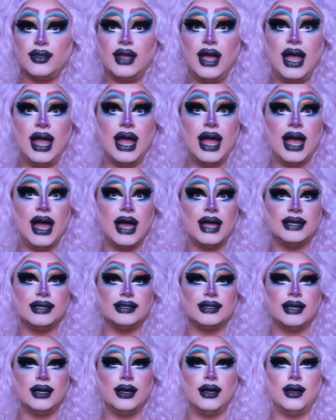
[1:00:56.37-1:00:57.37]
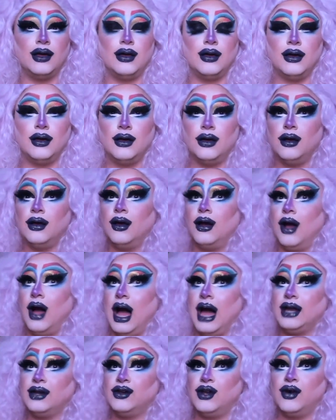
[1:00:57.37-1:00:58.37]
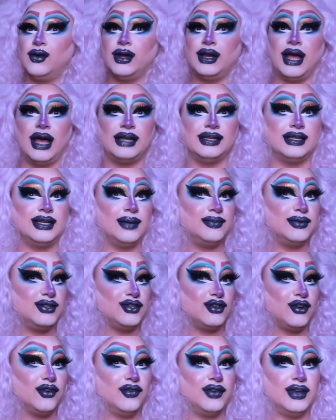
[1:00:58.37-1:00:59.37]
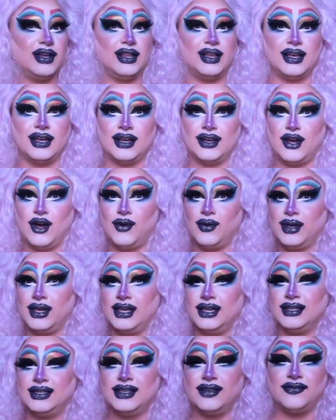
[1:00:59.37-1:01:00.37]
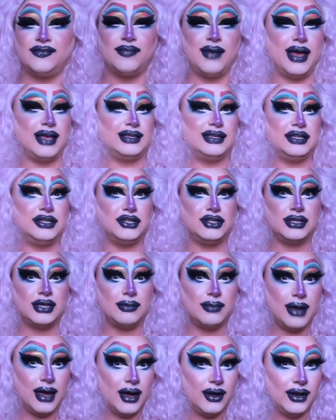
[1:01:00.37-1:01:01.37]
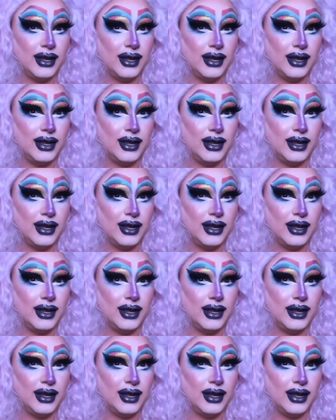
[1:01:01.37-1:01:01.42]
And I don't know, it ended up serving like a cohesive message somehow.